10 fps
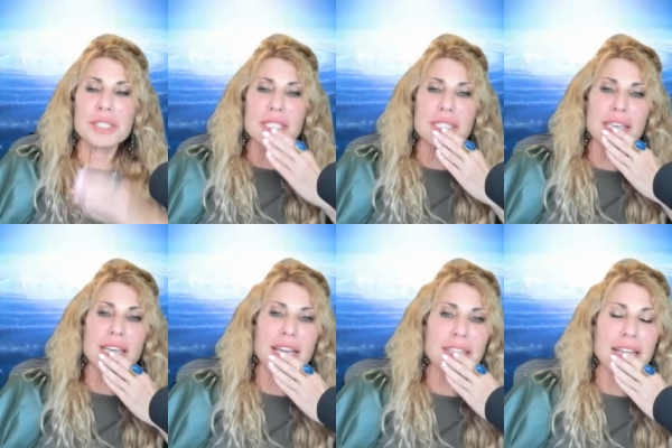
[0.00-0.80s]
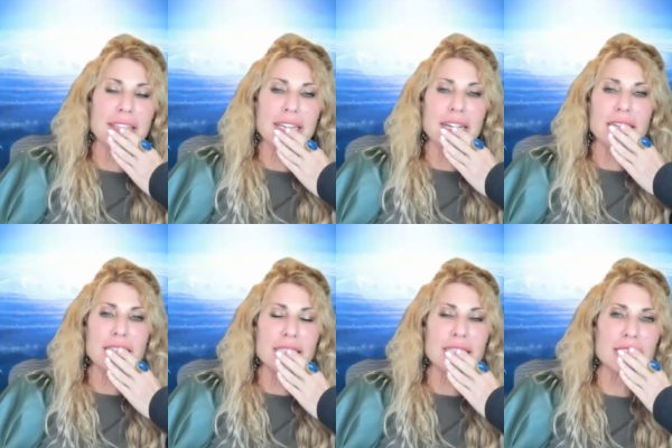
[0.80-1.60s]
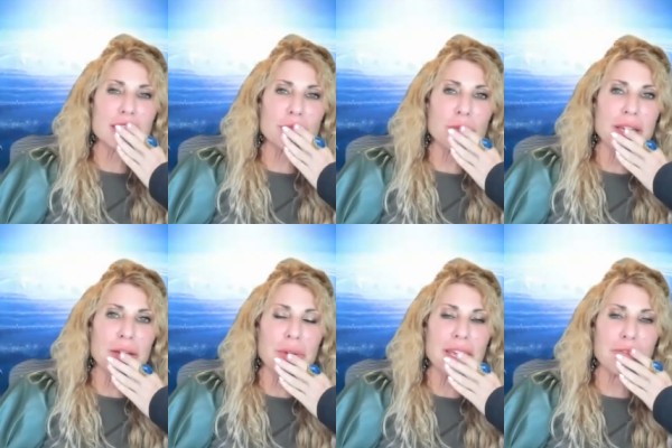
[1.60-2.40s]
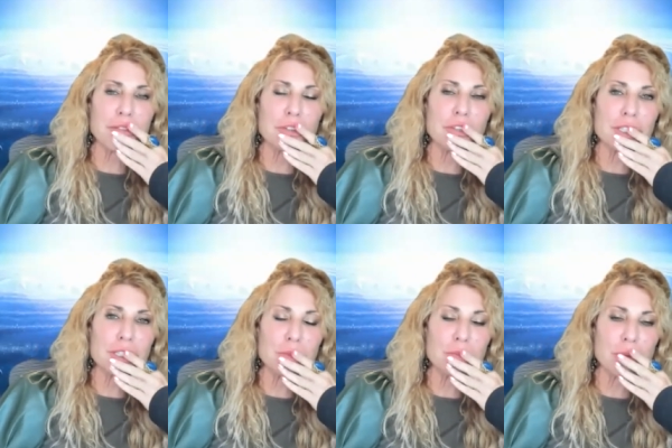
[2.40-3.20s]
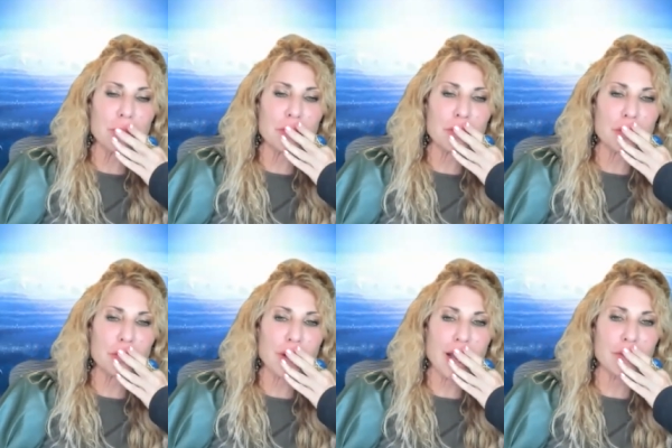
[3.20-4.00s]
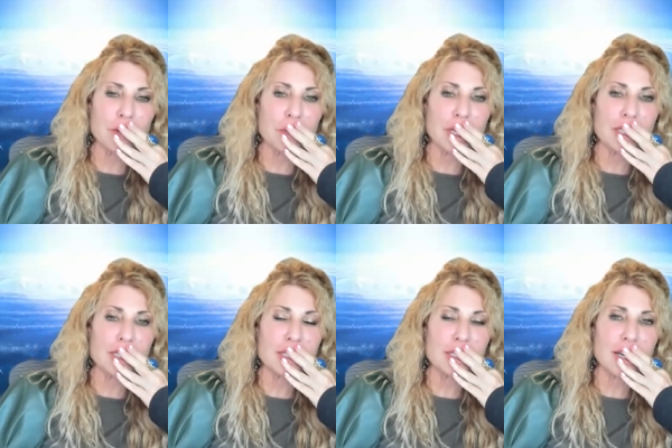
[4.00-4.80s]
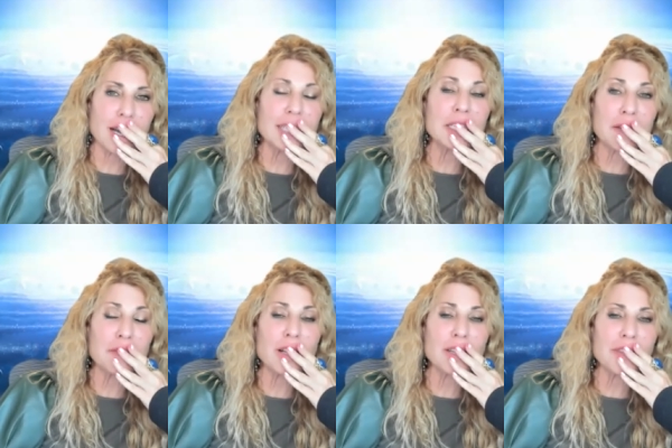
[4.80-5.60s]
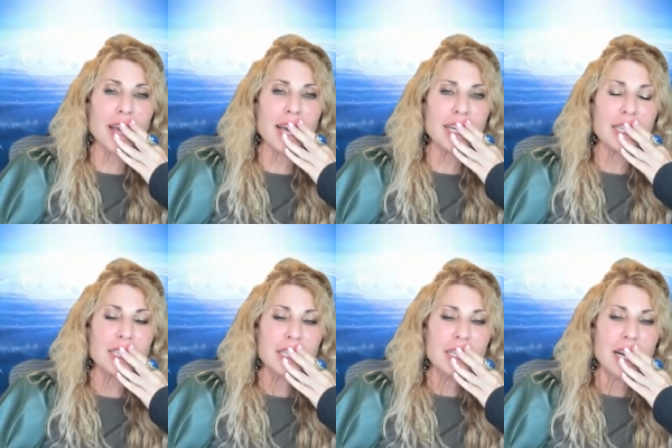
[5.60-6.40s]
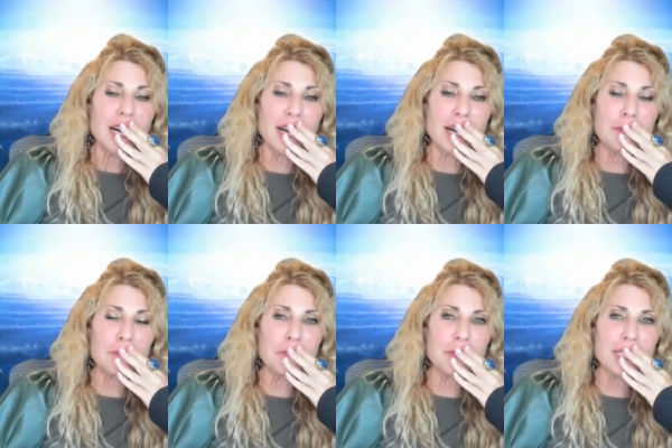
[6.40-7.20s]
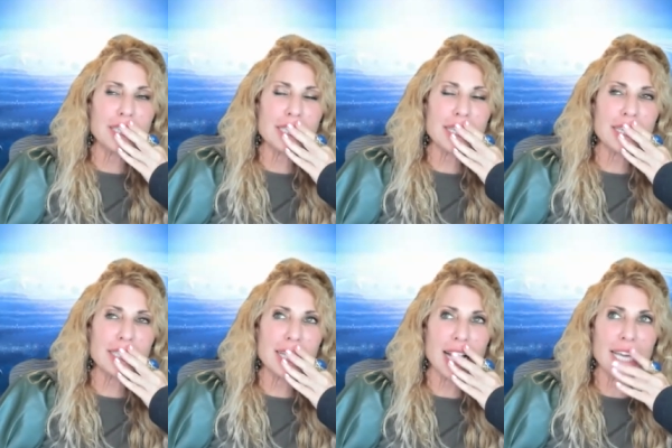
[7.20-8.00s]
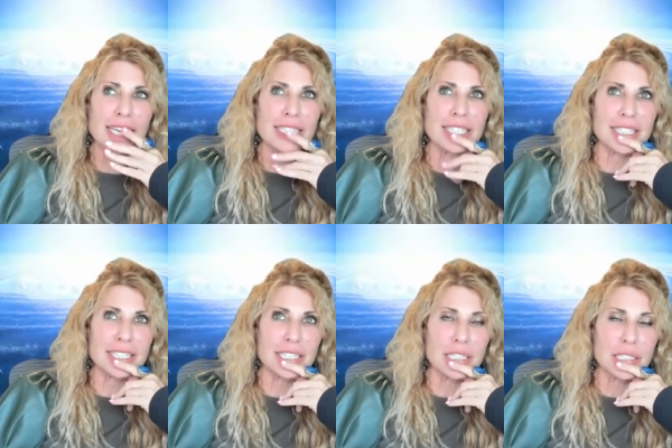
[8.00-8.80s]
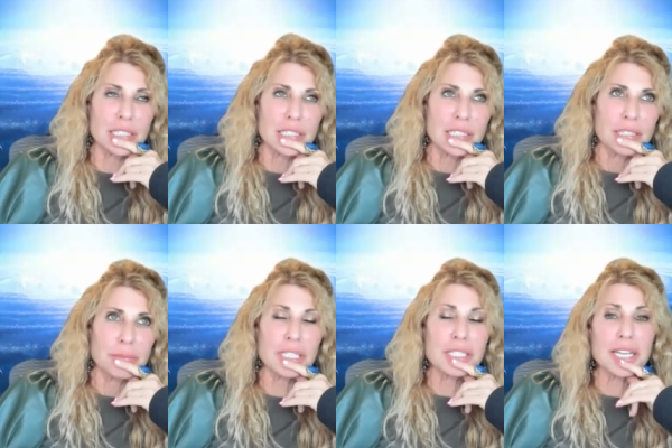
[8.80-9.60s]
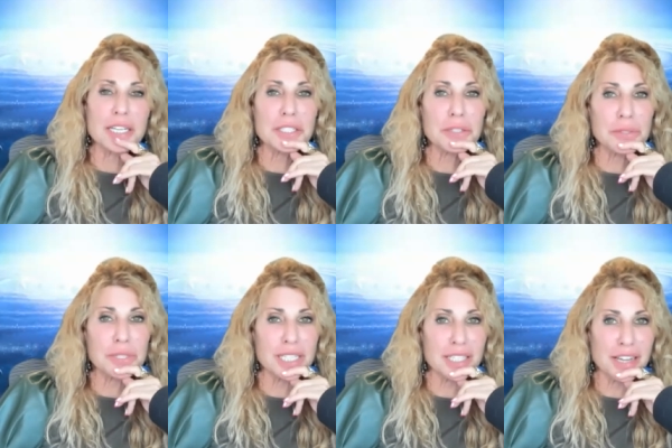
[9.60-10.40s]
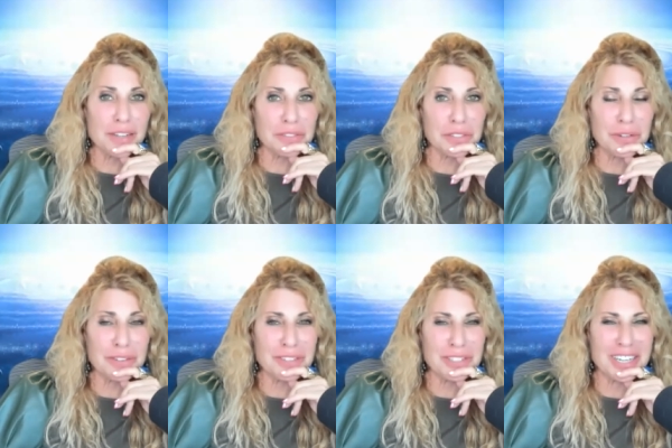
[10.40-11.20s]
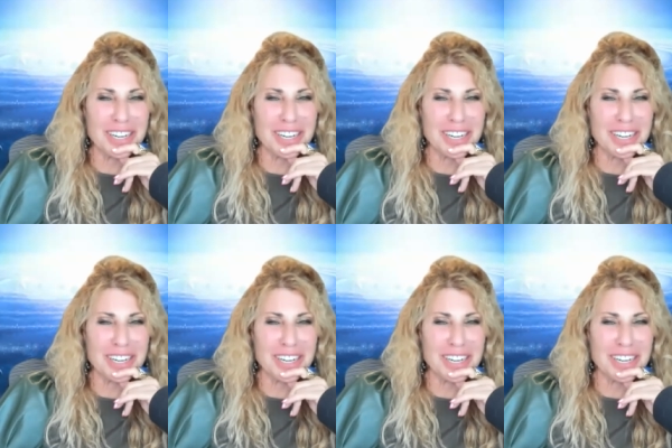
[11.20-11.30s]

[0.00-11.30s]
let's see i, I think i'm going to uh, sway away for just a moment from the travel because i love all of that um, but let's get a tie in here because i also really love ufo